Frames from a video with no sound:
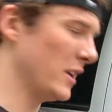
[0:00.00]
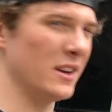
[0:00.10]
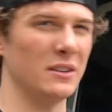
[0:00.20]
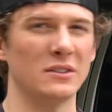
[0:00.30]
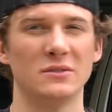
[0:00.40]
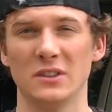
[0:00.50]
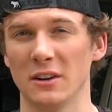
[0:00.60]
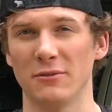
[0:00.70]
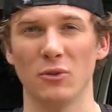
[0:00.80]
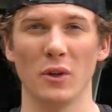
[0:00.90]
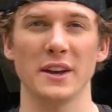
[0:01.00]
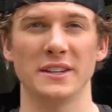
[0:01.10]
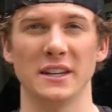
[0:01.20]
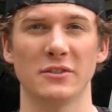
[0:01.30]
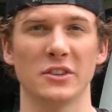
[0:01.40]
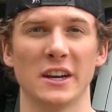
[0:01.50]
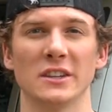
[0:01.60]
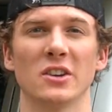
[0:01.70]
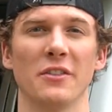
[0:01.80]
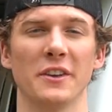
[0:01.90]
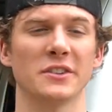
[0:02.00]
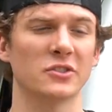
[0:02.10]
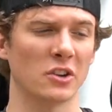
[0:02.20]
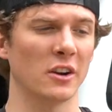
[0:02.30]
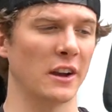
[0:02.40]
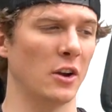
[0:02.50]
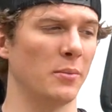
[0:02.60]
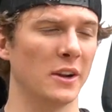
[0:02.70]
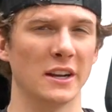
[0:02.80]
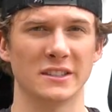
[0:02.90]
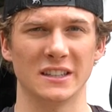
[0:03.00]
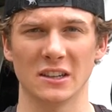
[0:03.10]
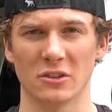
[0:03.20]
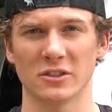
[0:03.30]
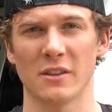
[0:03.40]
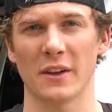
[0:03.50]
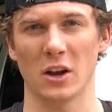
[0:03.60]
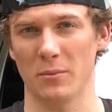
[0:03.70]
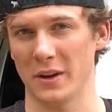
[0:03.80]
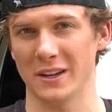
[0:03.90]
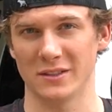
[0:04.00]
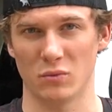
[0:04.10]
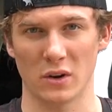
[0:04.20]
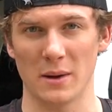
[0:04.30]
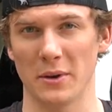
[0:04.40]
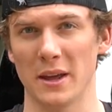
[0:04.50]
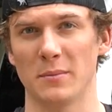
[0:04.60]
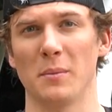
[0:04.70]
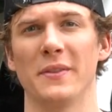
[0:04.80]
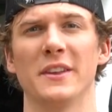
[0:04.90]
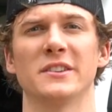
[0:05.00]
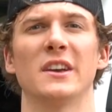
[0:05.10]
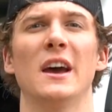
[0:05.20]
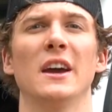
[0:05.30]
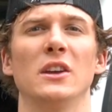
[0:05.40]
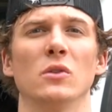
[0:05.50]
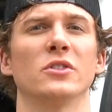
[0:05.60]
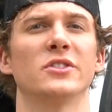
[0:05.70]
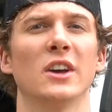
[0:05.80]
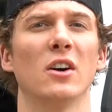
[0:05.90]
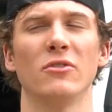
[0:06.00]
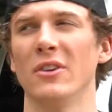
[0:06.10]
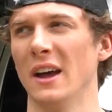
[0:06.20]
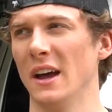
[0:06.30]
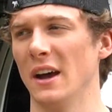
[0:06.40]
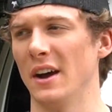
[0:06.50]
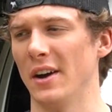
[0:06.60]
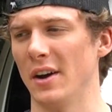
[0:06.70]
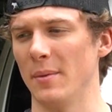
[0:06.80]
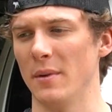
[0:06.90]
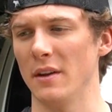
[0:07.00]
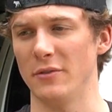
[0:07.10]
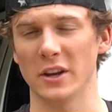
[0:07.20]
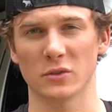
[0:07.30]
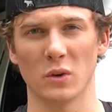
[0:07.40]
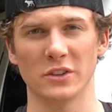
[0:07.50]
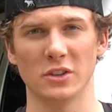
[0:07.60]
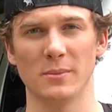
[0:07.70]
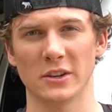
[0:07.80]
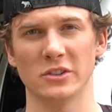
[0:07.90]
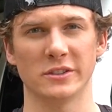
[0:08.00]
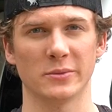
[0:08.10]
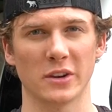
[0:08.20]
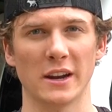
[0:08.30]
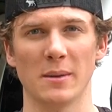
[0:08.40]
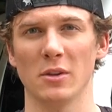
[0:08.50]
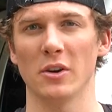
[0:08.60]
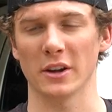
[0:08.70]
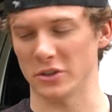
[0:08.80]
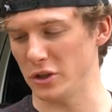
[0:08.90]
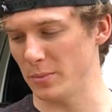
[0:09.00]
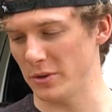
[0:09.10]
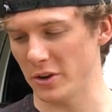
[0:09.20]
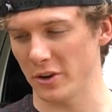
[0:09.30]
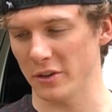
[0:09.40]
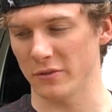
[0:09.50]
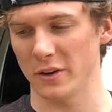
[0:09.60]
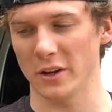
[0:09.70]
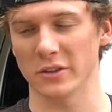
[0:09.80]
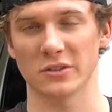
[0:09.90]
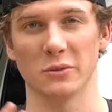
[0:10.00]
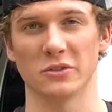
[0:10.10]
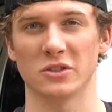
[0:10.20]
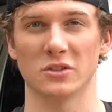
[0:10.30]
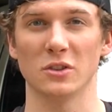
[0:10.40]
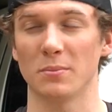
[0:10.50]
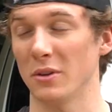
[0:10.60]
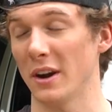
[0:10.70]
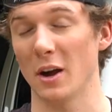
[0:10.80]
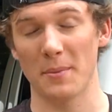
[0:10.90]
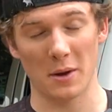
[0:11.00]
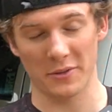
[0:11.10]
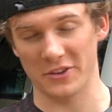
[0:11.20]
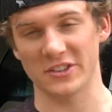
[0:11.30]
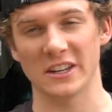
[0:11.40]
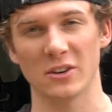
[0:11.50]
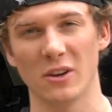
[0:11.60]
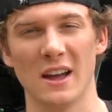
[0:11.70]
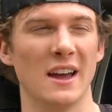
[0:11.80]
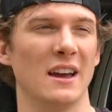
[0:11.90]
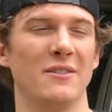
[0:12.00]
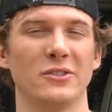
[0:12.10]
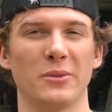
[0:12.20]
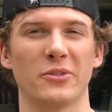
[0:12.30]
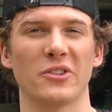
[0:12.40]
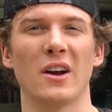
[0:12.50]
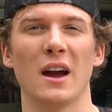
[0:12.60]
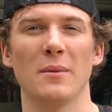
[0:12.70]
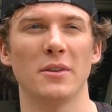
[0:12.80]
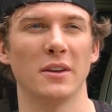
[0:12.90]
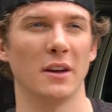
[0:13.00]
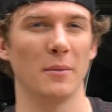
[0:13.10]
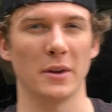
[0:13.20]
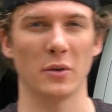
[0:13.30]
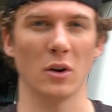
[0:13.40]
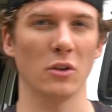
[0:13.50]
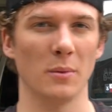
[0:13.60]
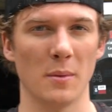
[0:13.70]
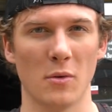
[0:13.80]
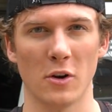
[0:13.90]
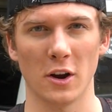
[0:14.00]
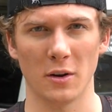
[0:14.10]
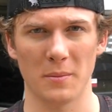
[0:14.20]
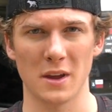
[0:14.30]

we did a full ATF change on this truck. I hope you guys did learn something. I hope you guys were able to implement this yourself. Um, if you guys want to, make sure you subscribe down below. I got super dirty this video, so it would super help out with the channel. If you subscribed, help me grow a little bit more, help